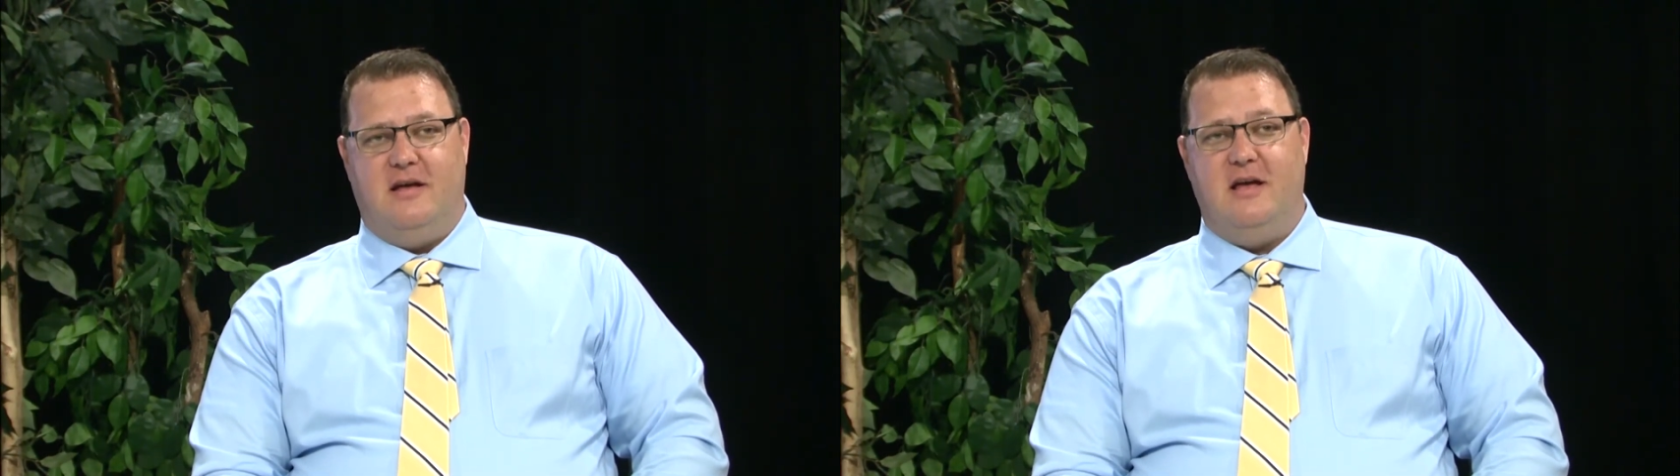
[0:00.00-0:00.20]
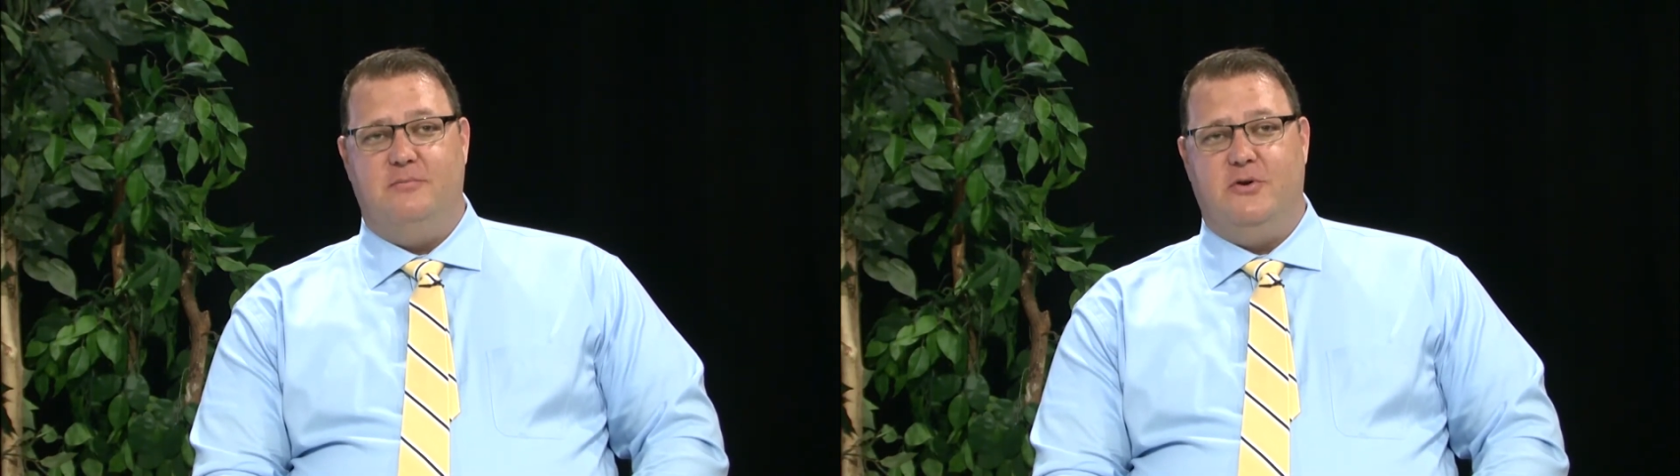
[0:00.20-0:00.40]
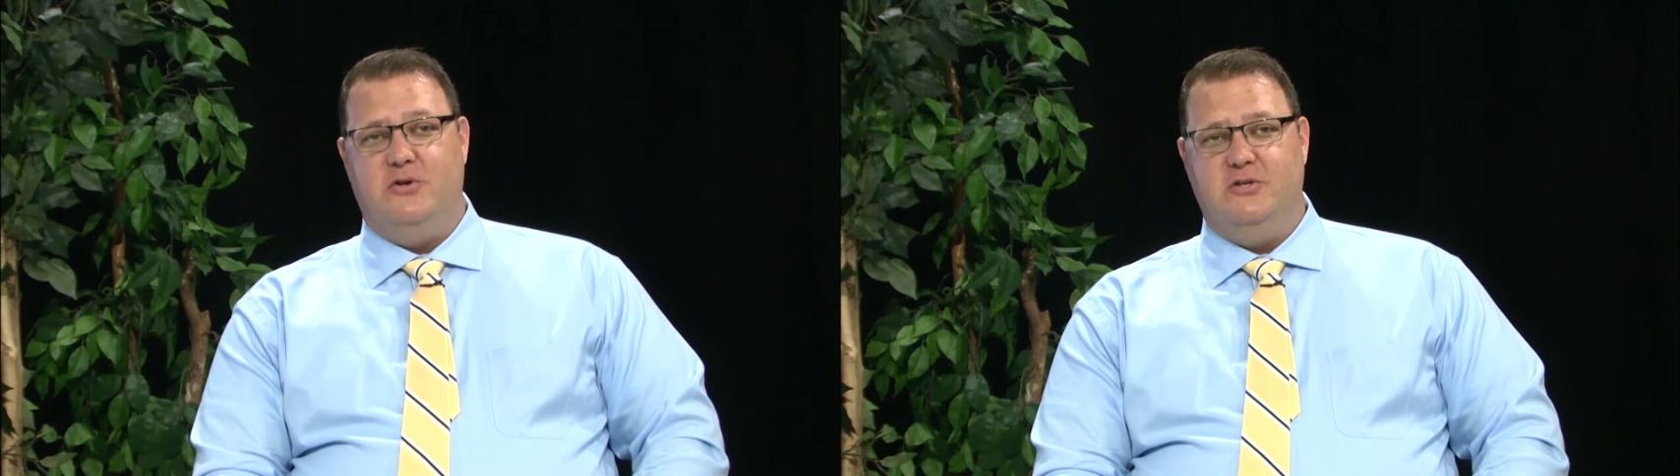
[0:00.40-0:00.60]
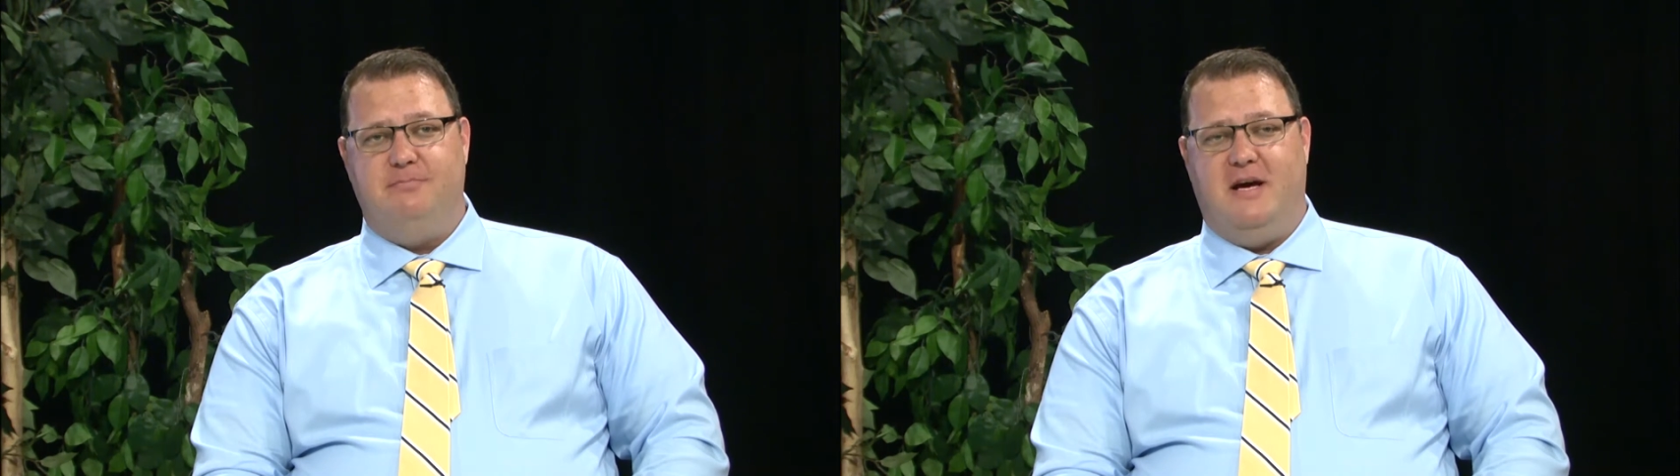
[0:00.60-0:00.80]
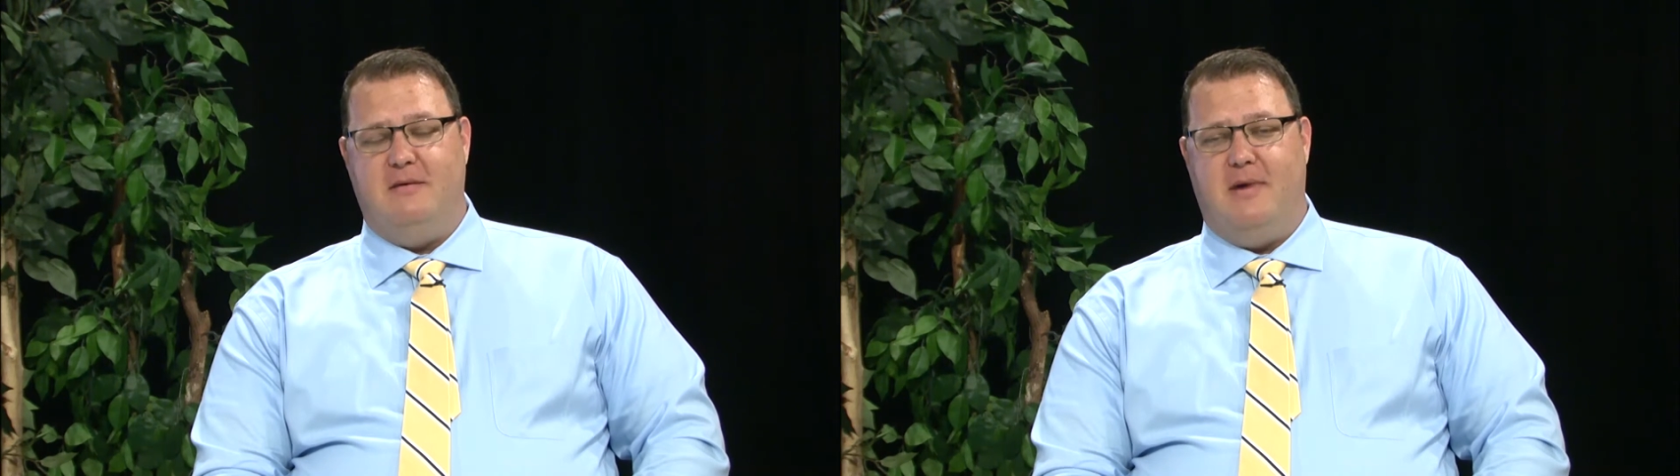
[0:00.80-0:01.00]
and produced
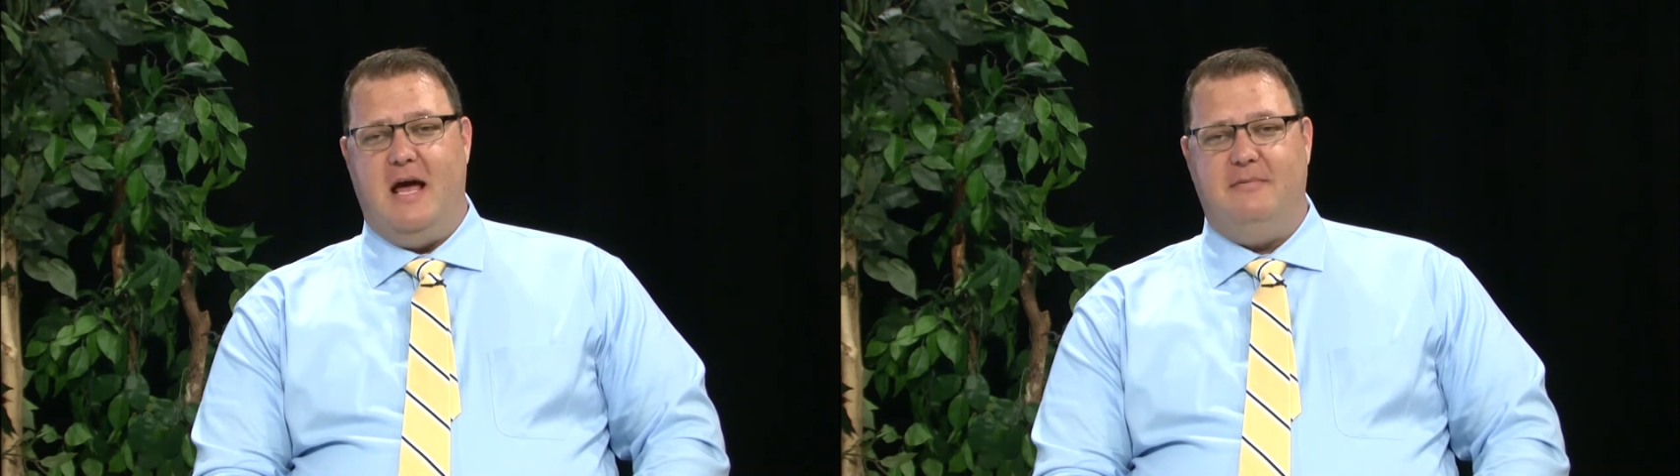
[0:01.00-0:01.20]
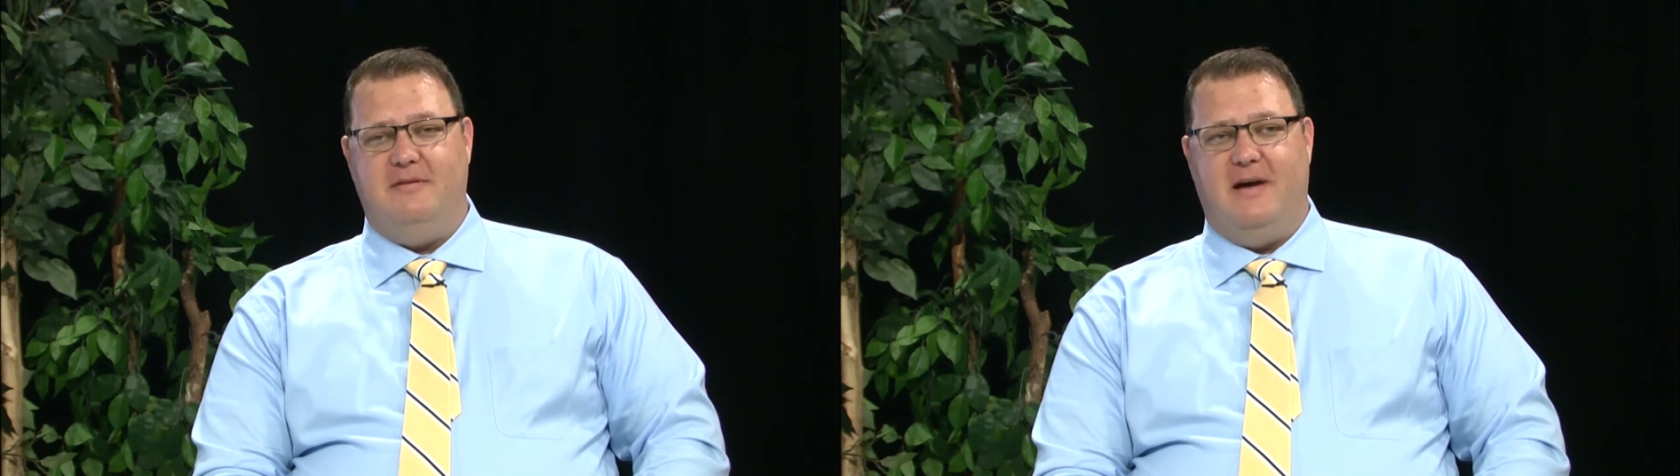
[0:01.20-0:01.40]
by the Miami